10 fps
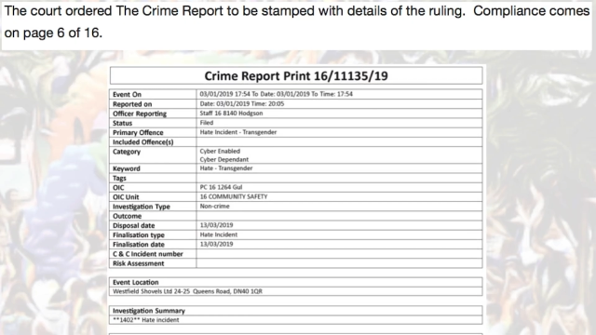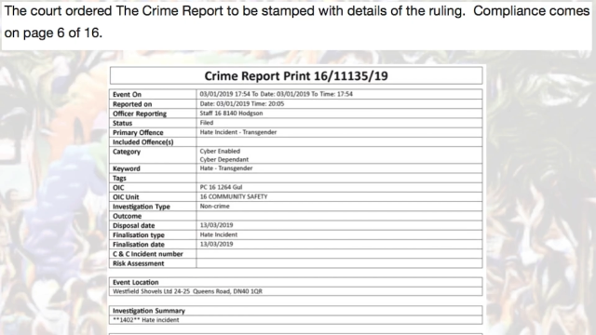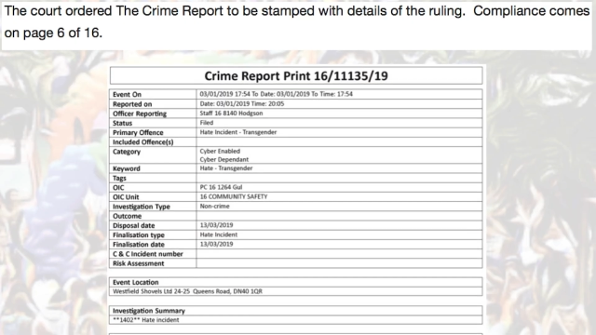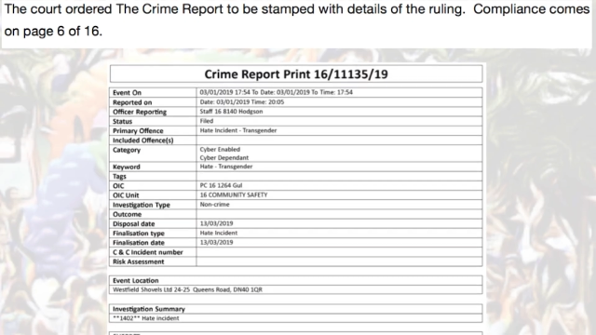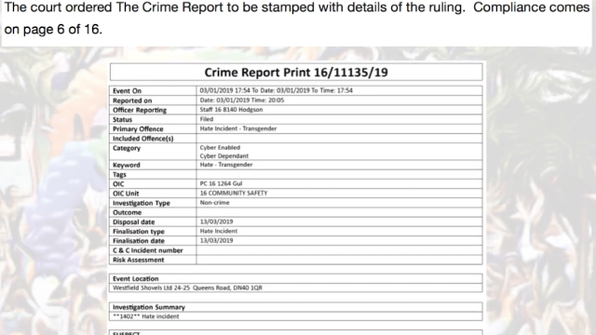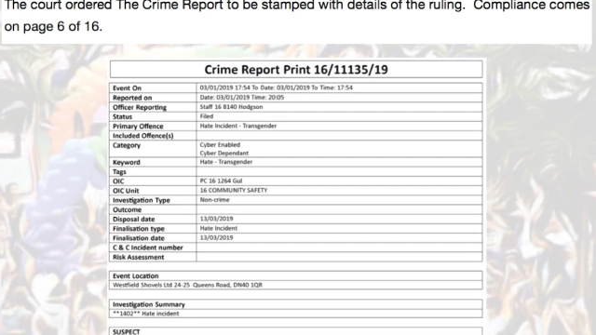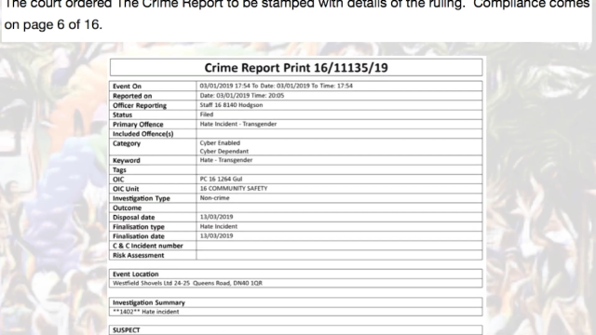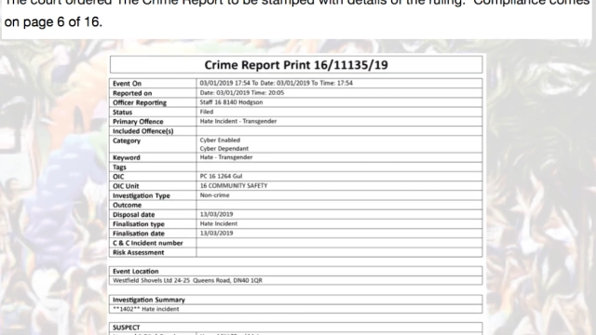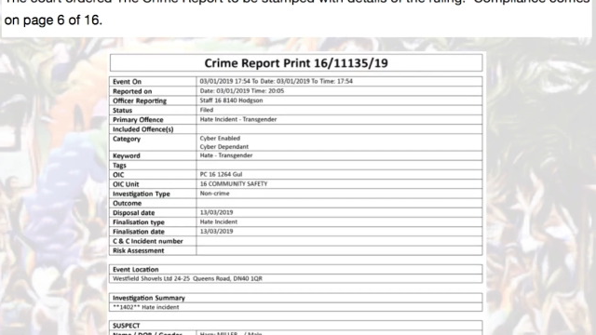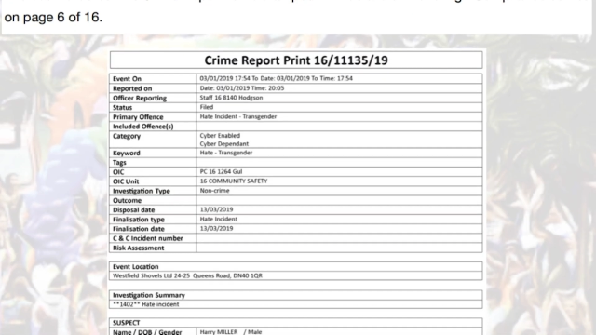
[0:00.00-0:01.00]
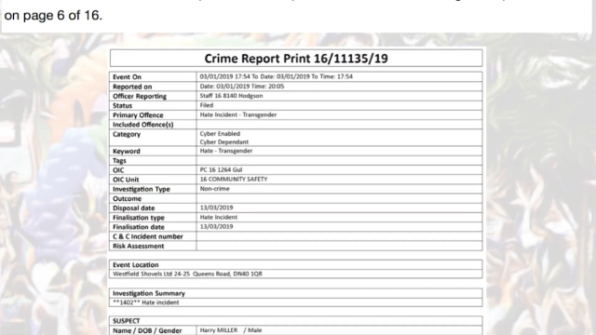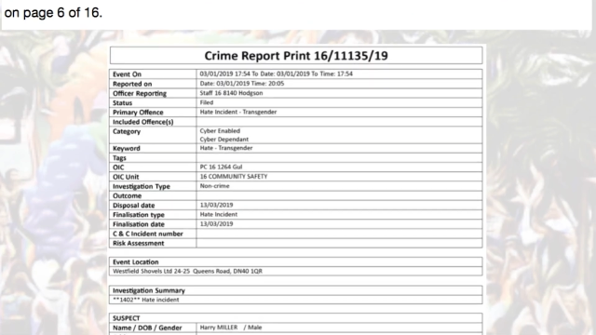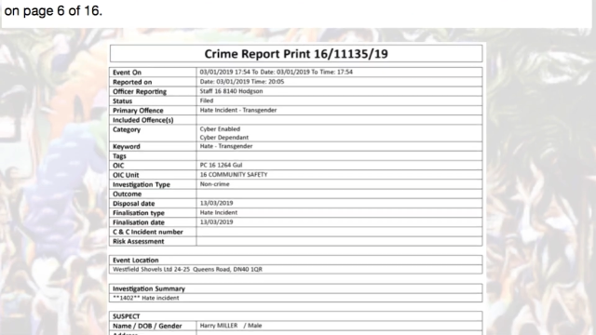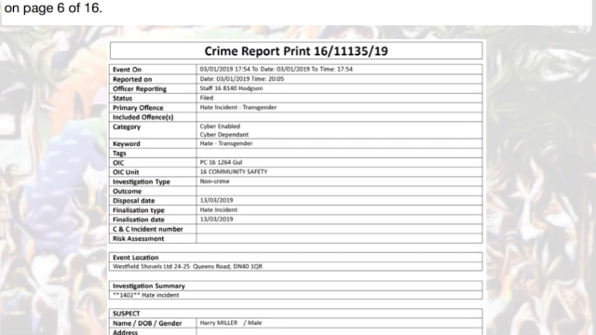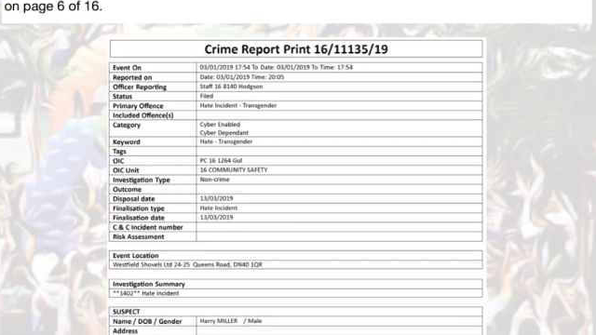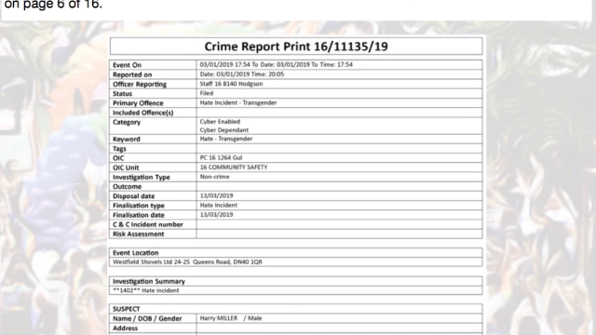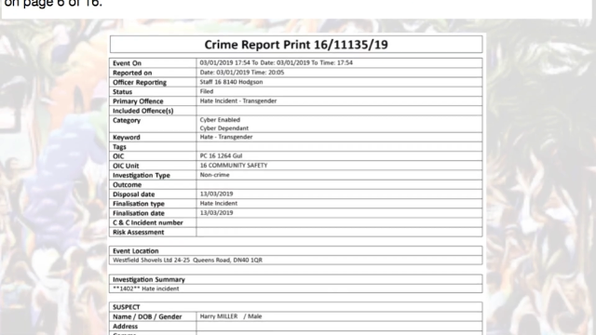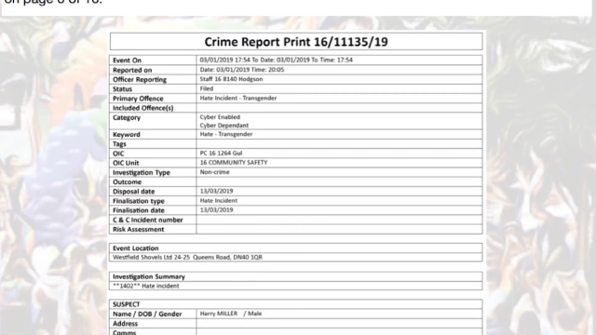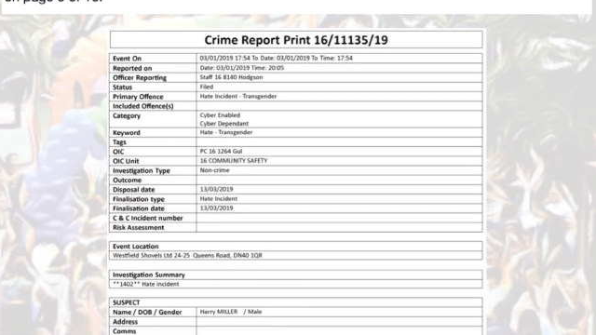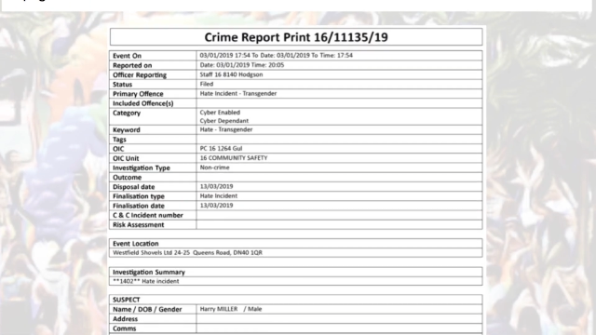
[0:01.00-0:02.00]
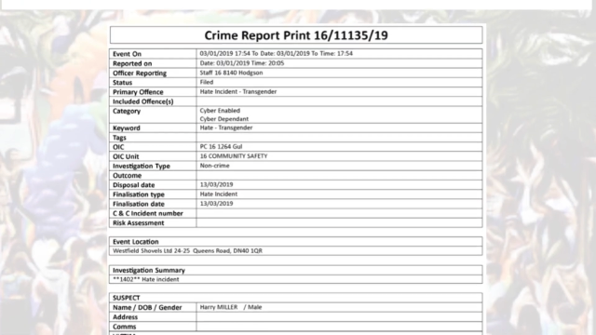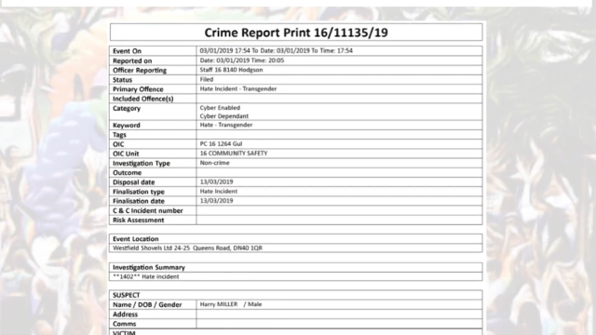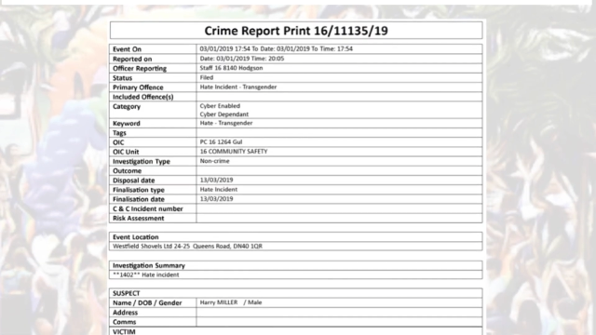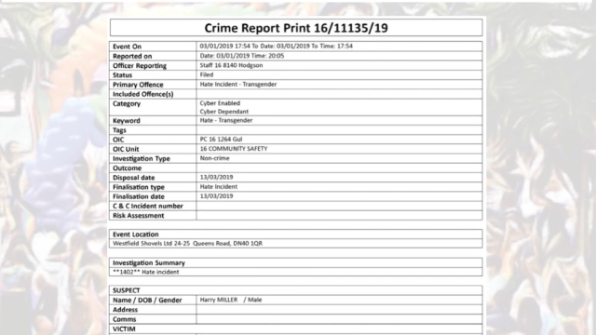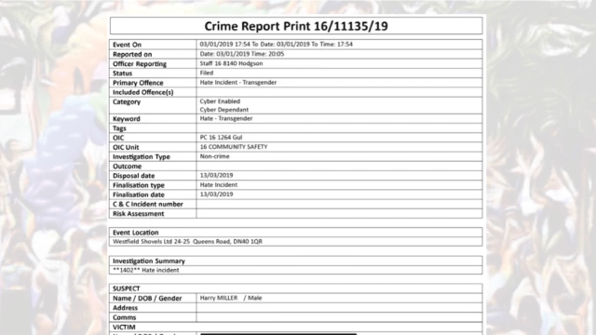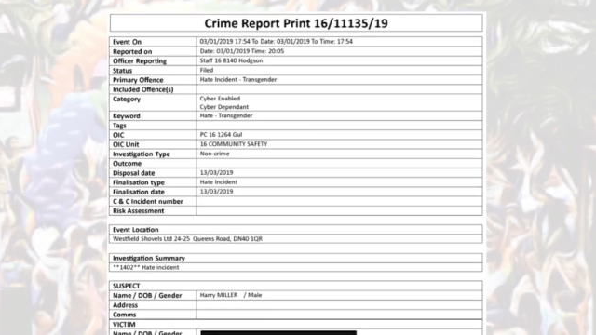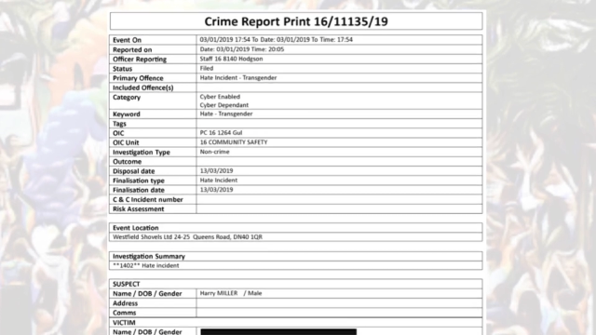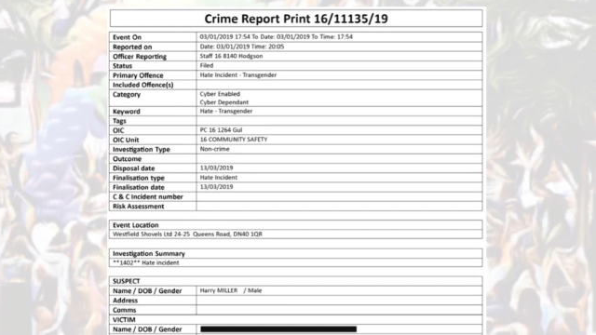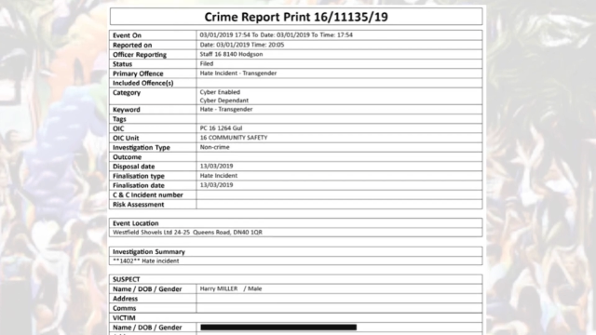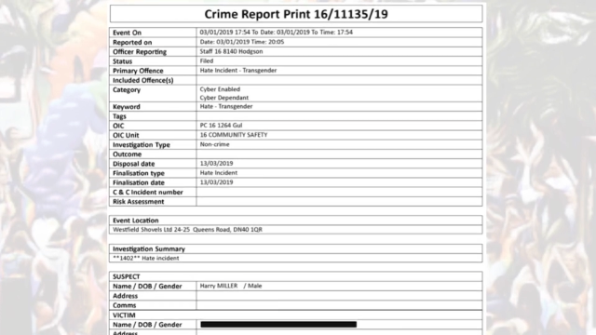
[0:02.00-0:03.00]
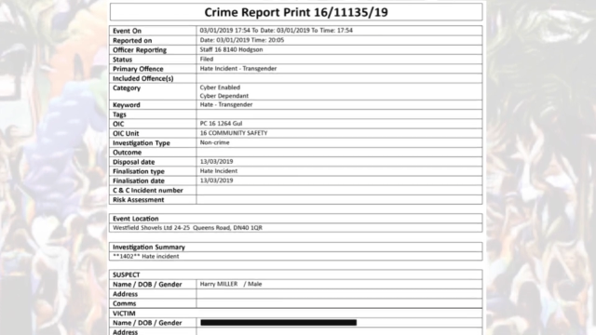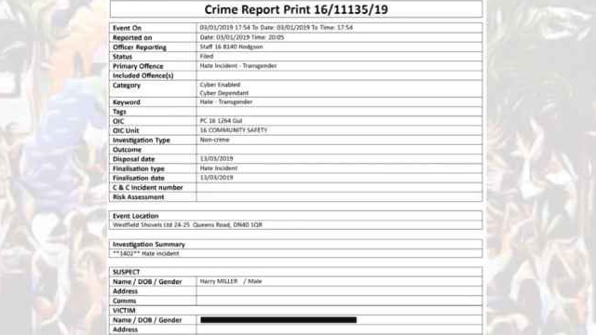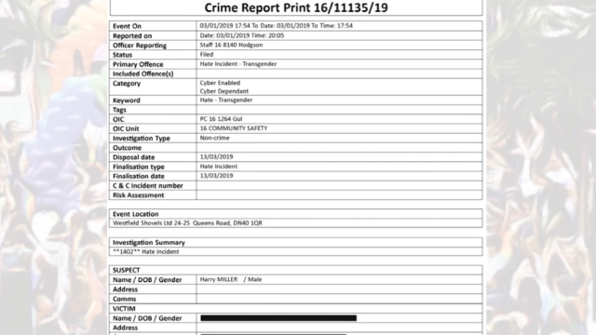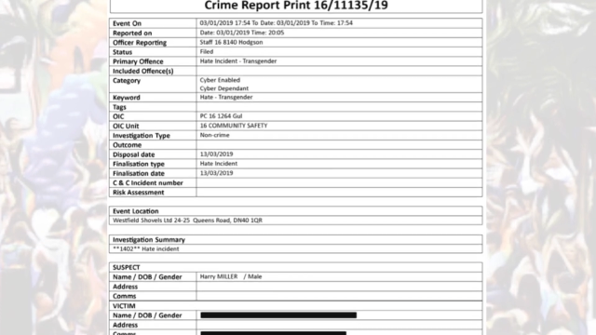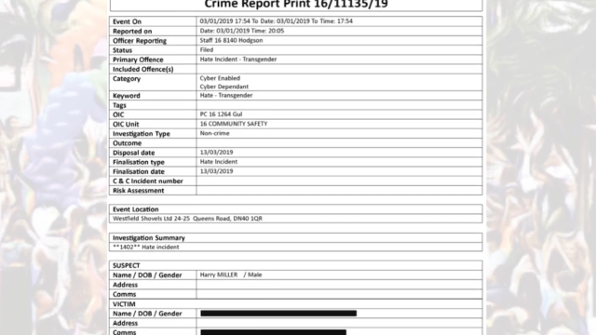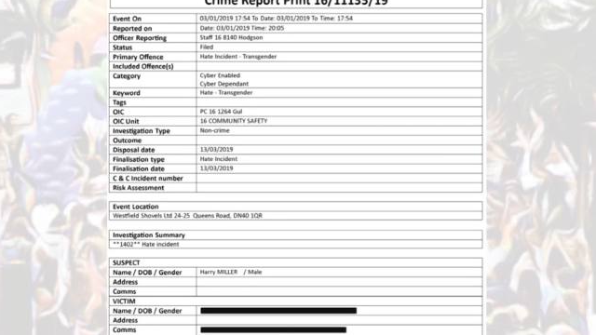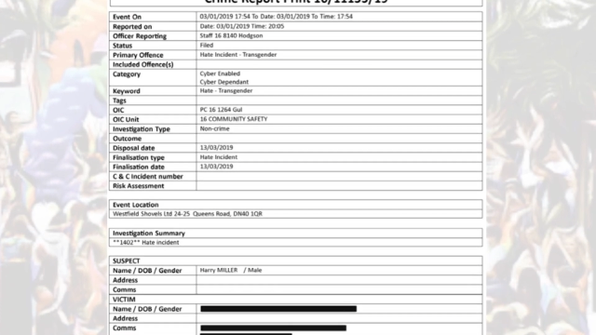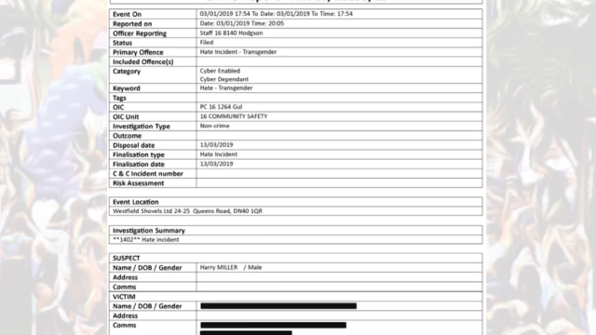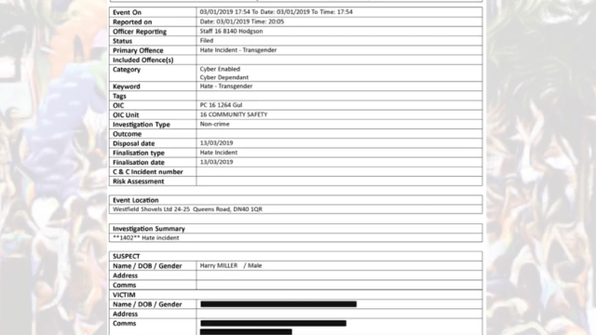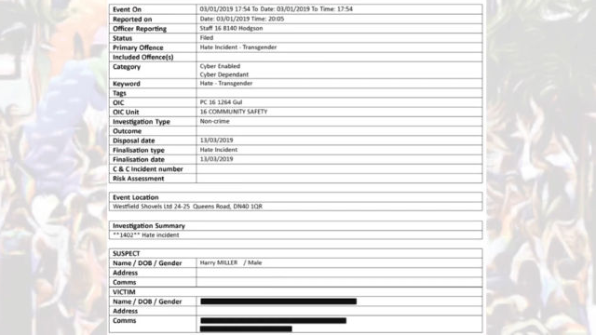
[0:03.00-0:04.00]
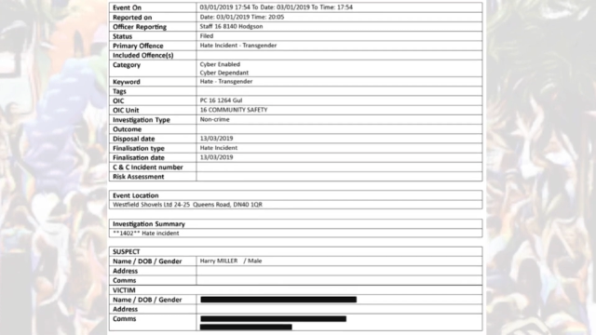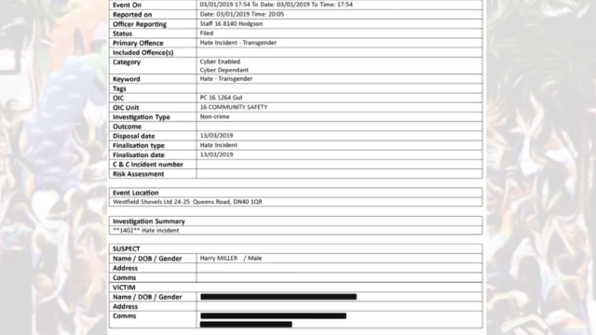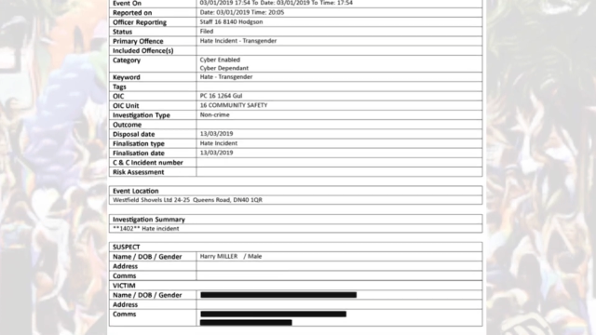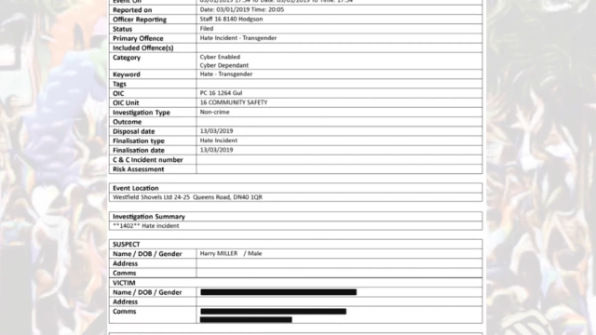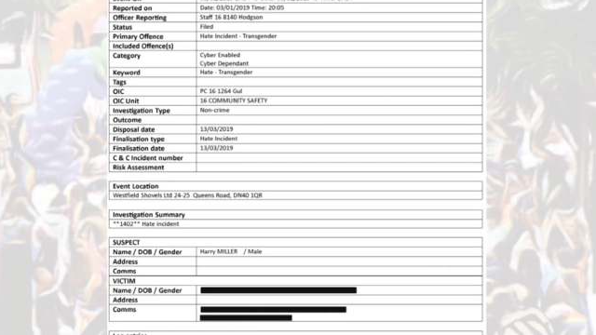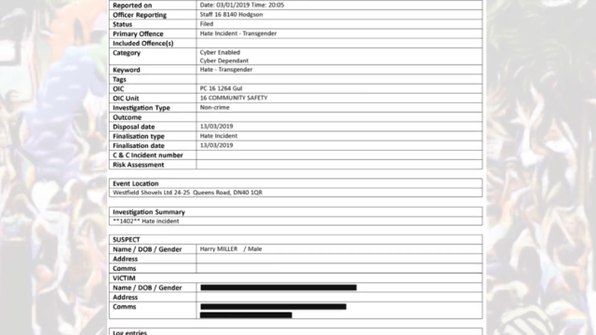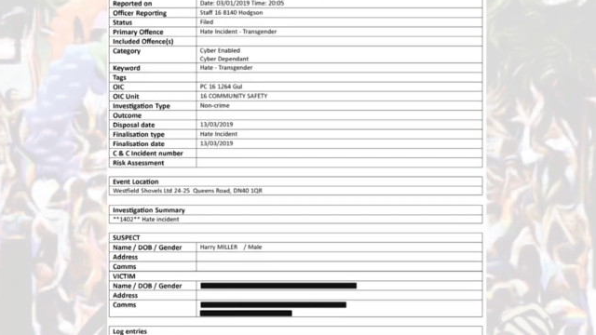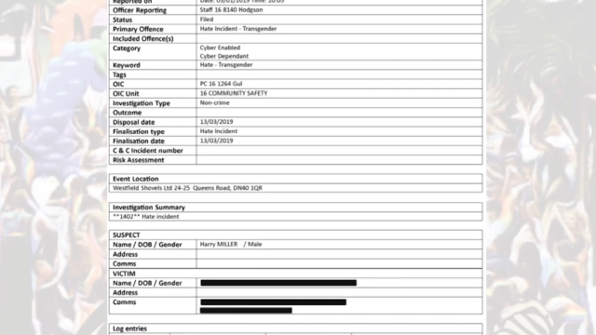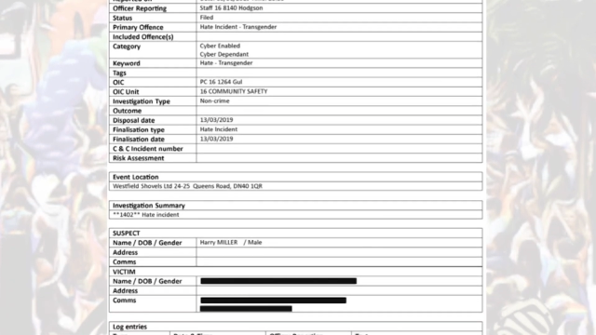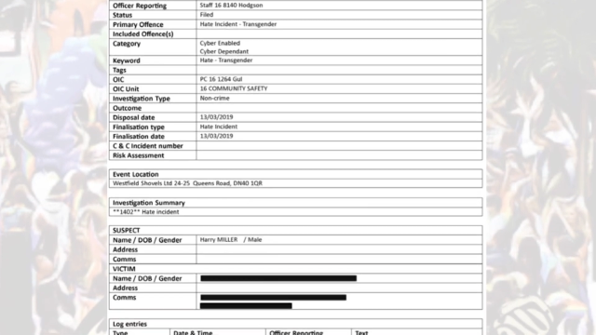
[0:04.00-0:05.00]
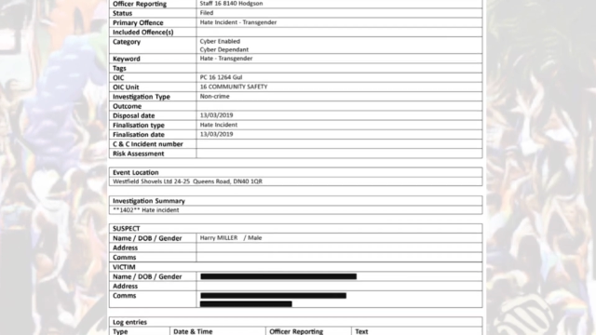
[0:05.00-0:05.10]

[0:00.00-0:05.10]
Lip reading: No face is visible, so there are no lips to read.